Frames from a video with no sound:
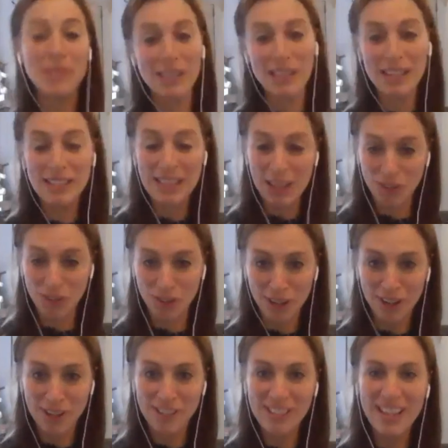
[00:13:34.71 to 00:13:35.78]
within the
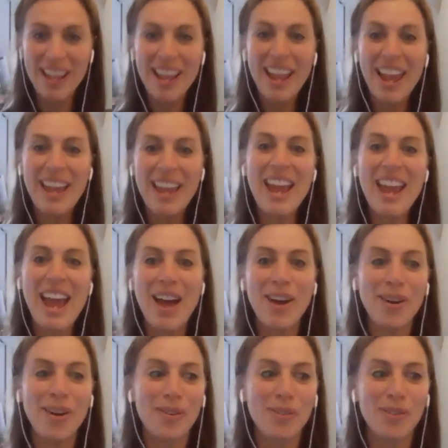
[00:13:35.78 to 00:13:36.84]
centers, and
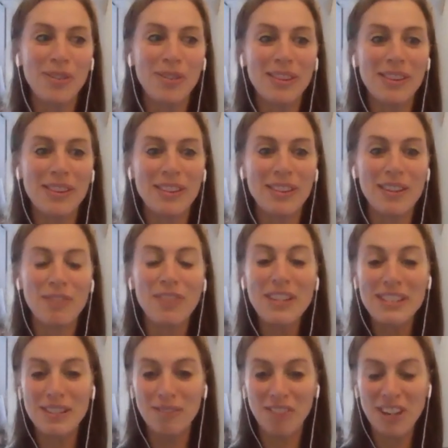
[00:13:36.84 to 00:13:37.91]
how the
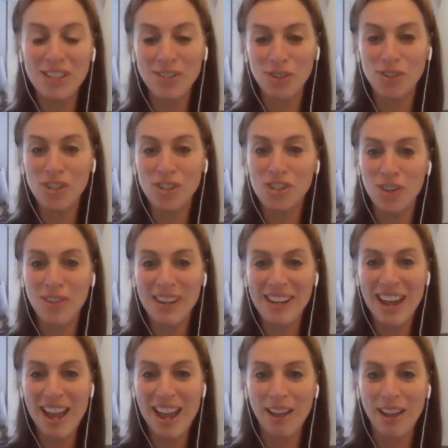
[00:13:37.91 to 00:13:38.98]
recent research is
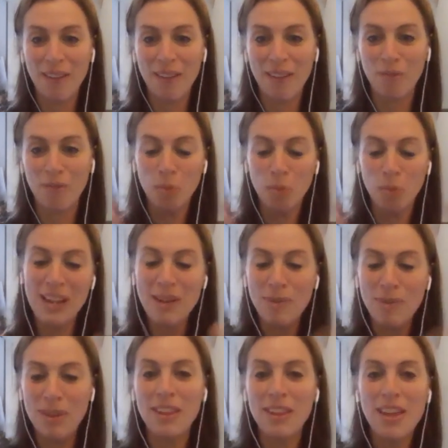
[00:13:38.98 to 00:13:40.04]
showing how working
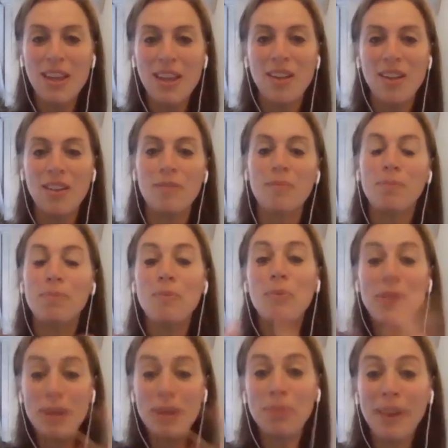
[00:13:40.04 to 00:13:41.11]

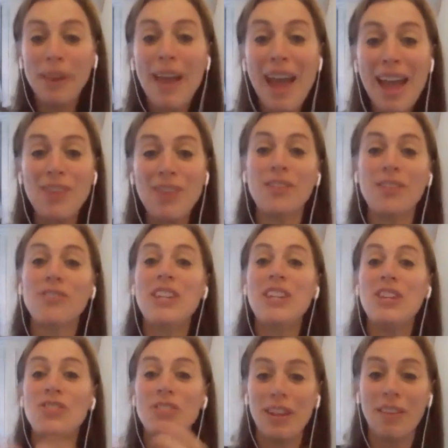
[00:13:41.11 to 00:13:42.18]
within play, you can
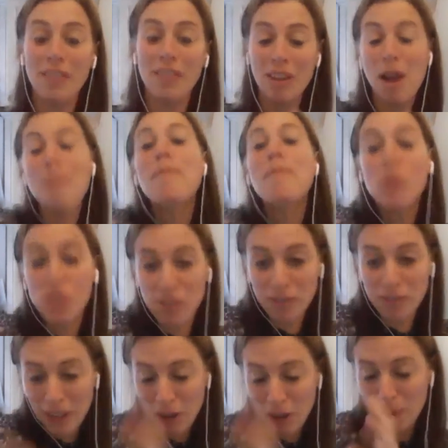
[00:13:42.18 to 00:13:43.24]
teach
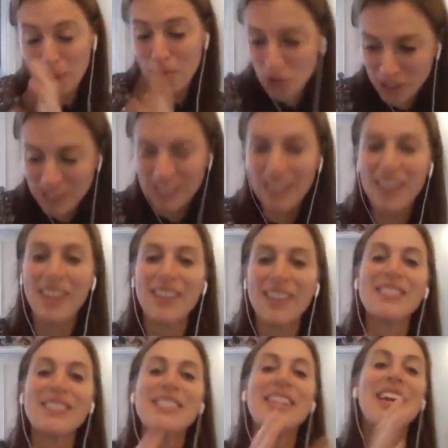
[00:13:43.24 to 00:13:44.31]
emotional
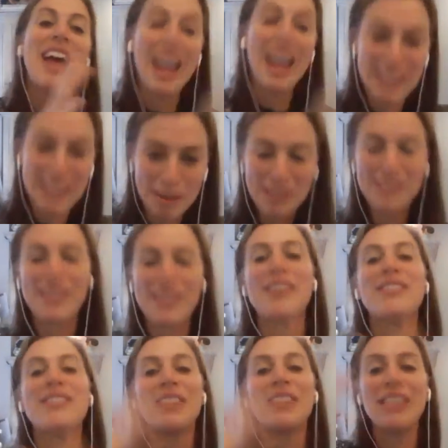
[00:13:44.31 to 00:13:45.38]
skills, academic
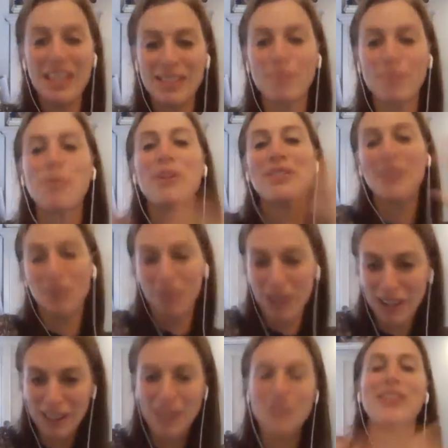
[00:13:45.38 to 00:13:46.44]
skills, and they support
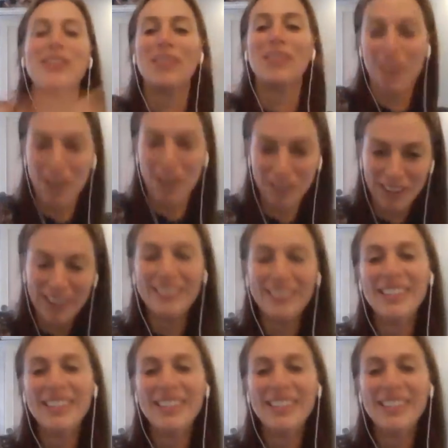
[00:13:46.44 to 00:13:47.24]
self-regulation in the long run.